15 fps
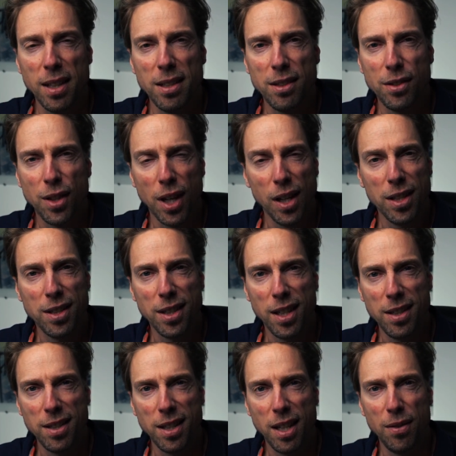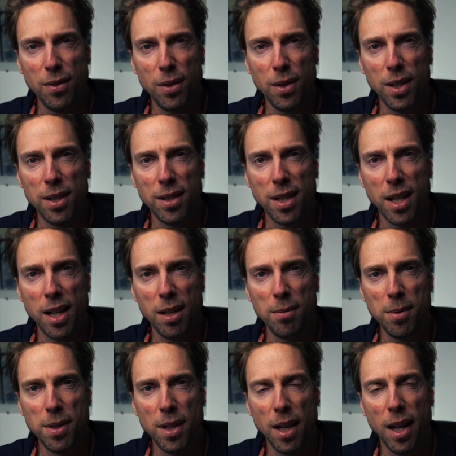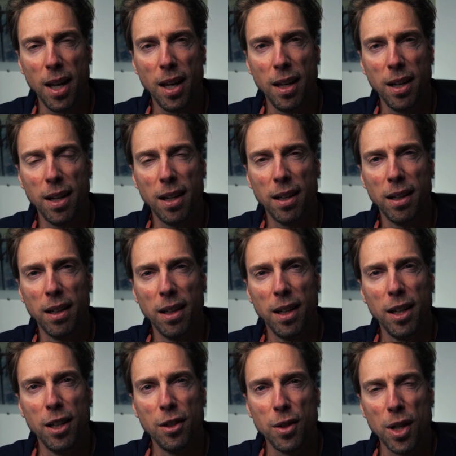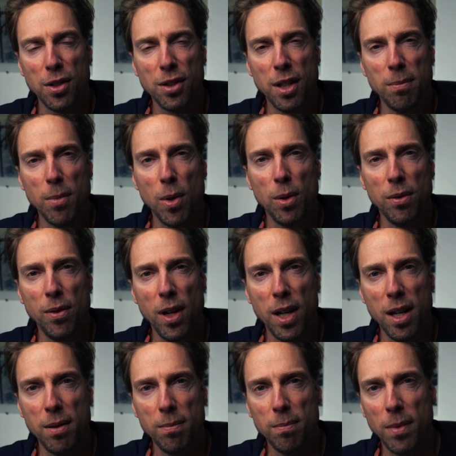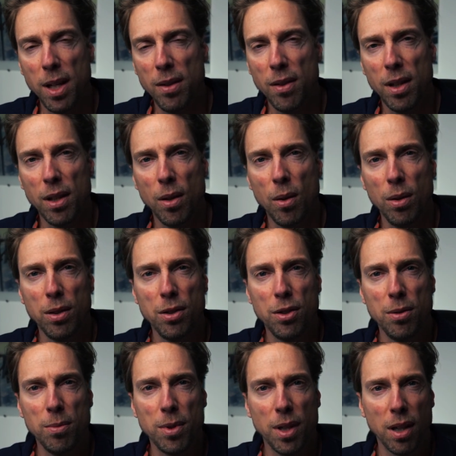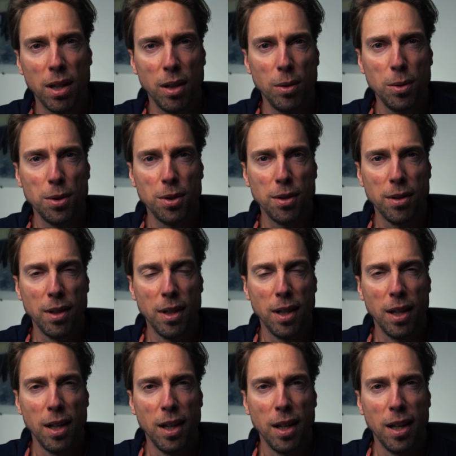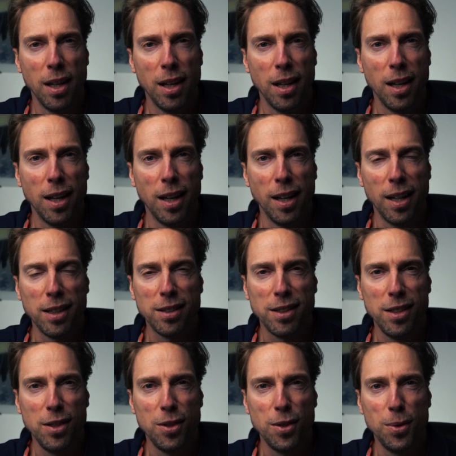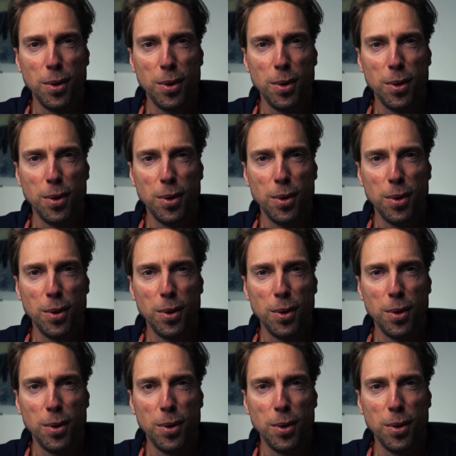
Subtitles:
try to stay safe during these times, and try to stay motivated even though all the gyms are closed, and I'll see you soon